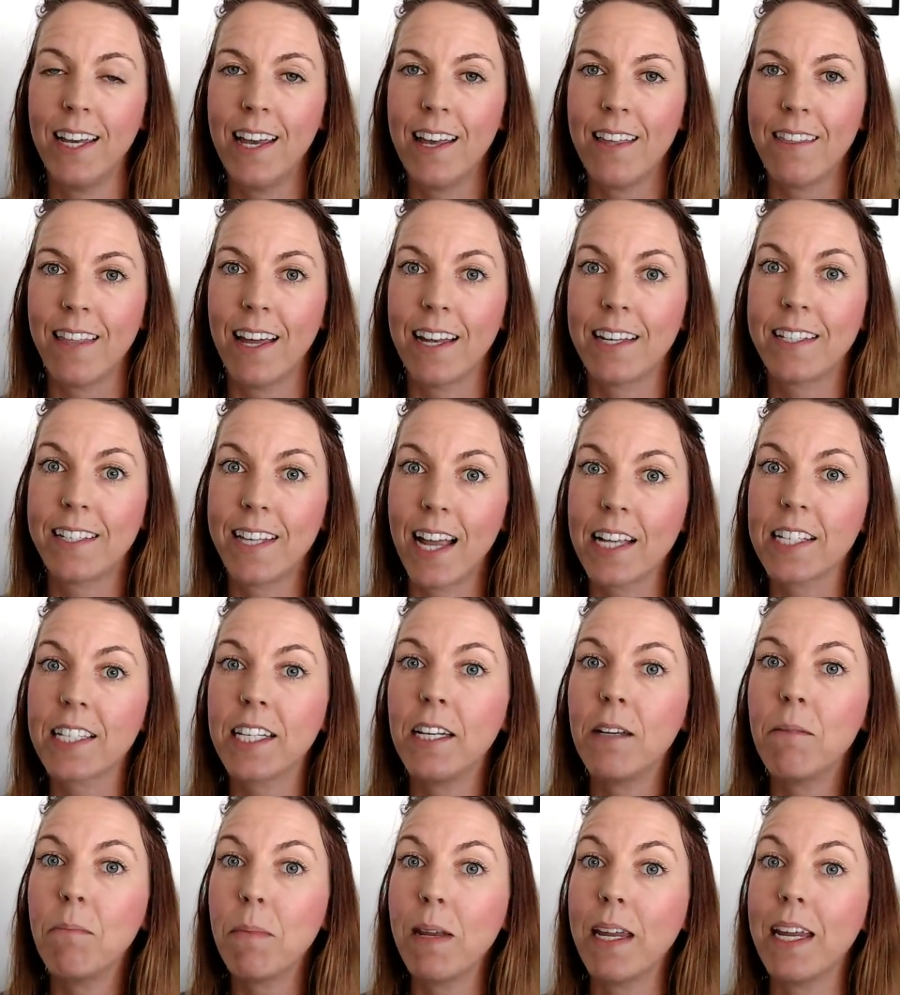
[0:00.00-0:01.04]
that
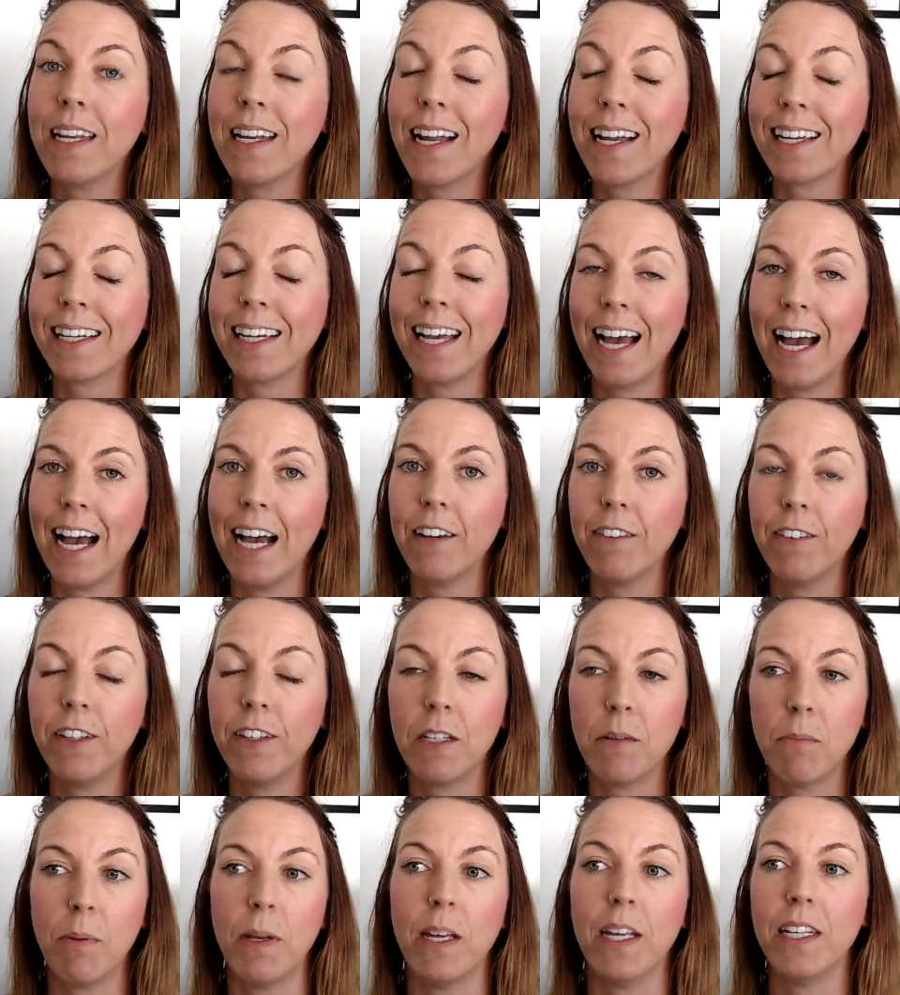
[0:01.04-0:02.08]
doesn't mean I
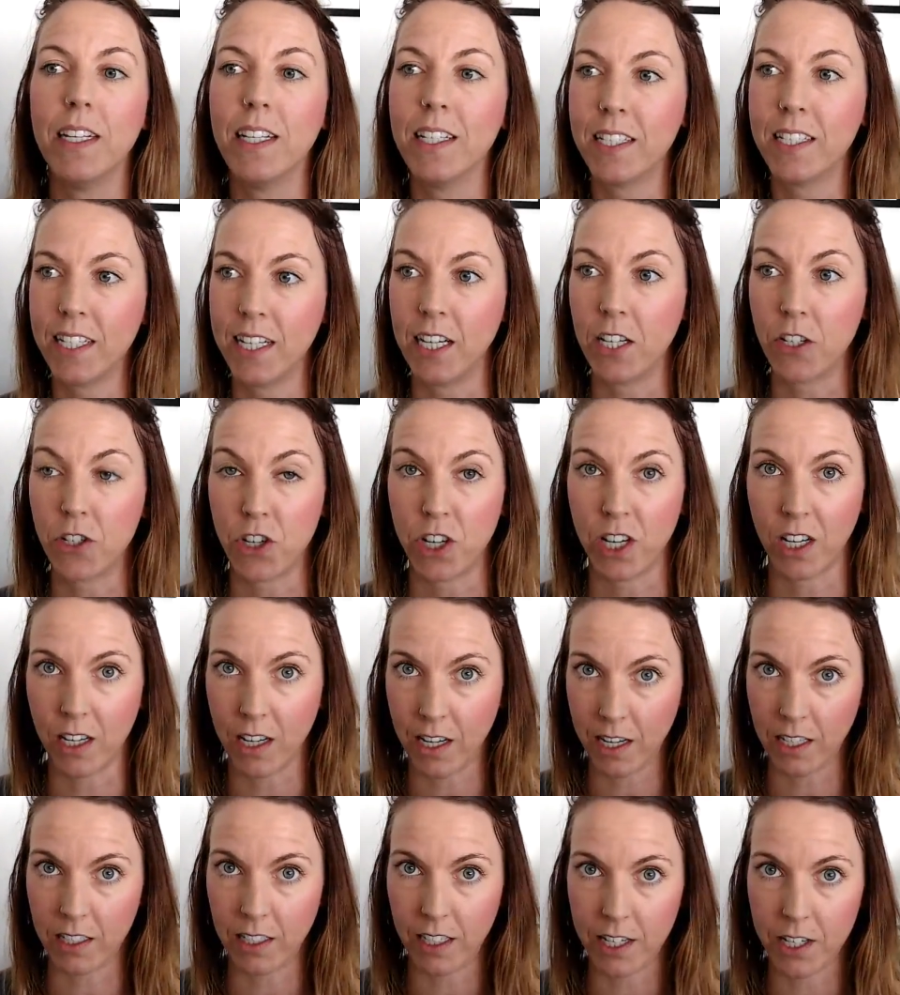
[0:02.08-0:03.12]
haven't been teaching
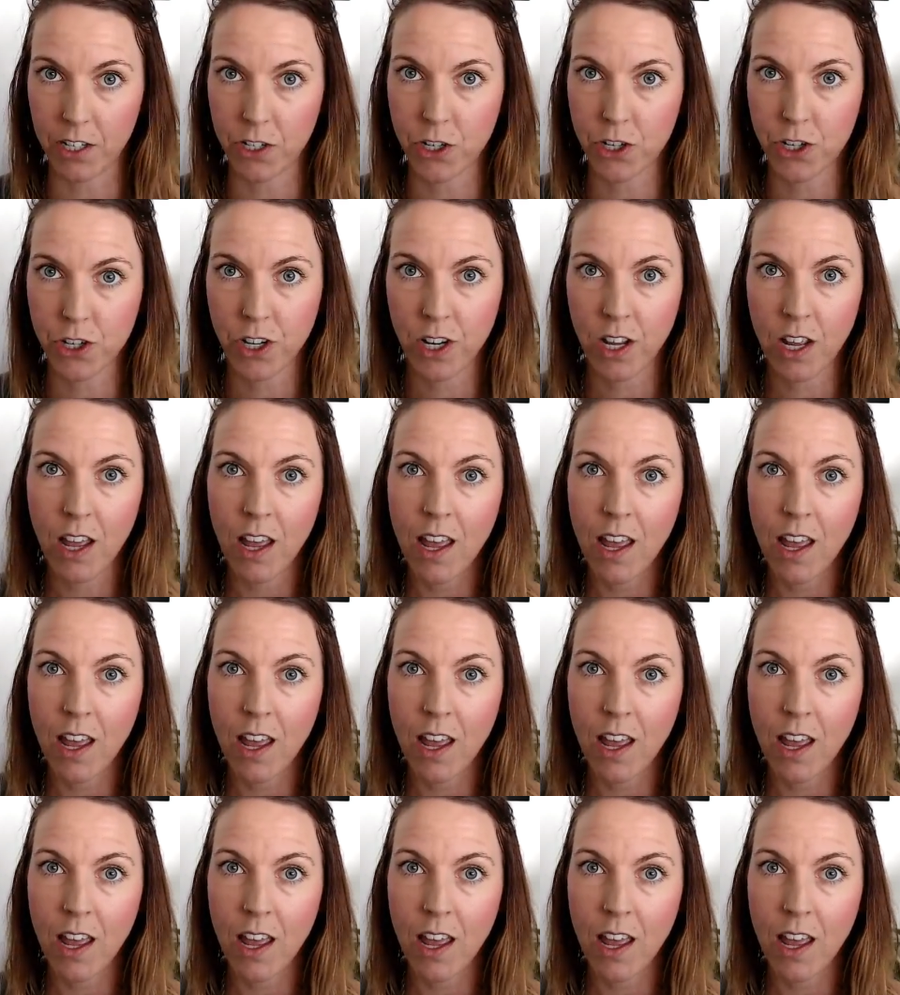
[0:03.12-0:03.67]
English.